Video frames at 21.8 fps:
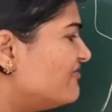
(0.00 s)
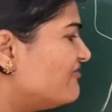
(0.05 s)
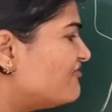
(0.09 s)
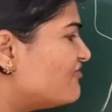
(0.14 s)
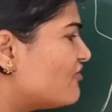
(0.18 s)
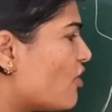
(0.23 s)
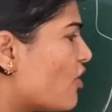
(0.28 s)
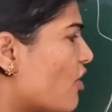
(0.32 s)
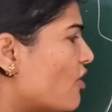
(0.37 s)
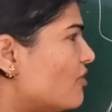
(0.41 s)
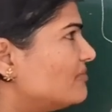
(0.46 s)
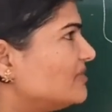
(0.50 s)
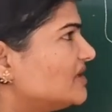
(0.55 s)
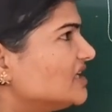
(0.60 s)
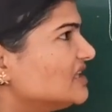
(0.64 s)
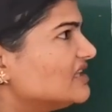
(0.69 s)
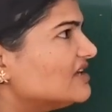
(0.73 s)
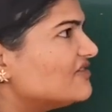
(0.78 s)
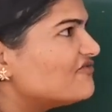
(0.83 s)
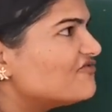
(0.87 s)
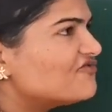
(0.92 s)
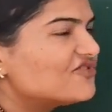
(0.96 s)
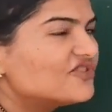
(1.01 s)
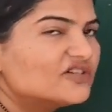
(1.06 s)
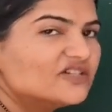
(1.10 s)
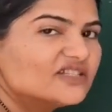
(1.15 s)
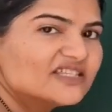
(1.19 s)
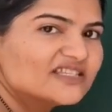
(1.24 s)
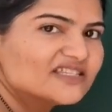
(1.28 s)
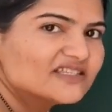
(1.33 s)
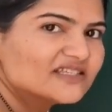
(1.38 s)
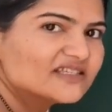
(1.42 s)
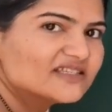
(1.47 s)
formed in the
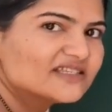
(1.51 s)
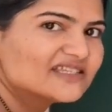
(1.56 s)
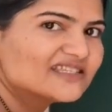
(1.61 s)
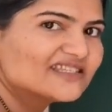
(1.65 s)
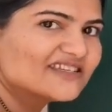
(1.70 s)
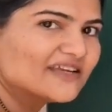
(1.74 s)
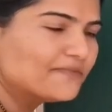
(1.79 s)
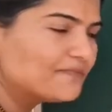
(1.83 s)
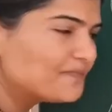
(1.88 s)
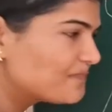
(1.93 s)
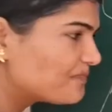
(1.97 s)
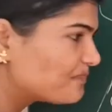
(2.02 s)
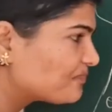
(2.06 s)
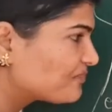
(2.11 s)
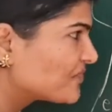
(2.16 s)
first step.